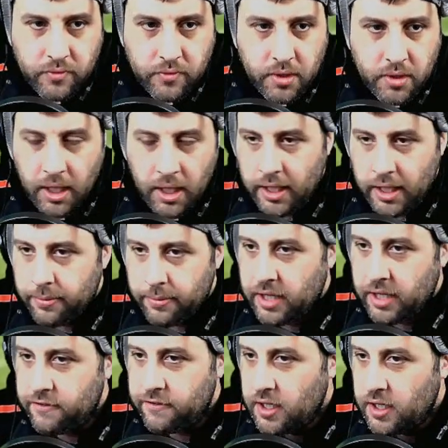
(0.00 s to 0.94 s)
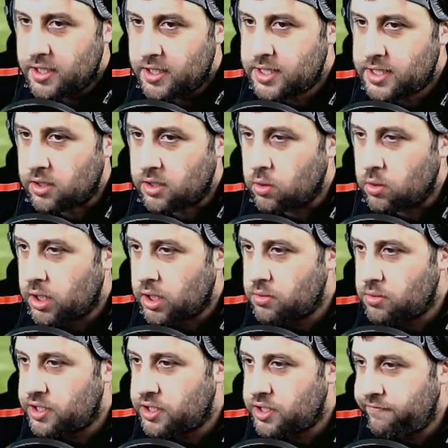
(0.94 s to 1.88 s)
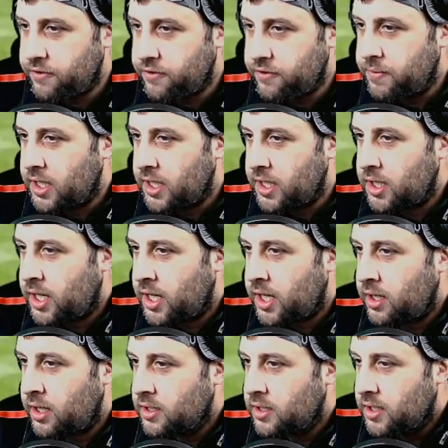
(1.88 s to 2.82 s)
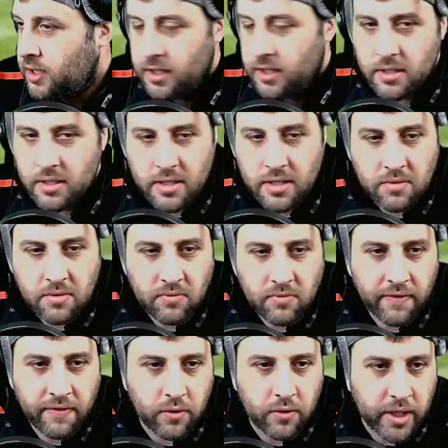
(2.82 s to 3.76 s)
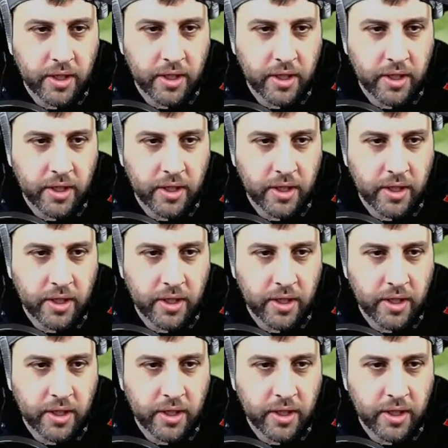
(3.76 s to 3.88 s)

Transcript: a little bit of technical coaching from the assistant referee.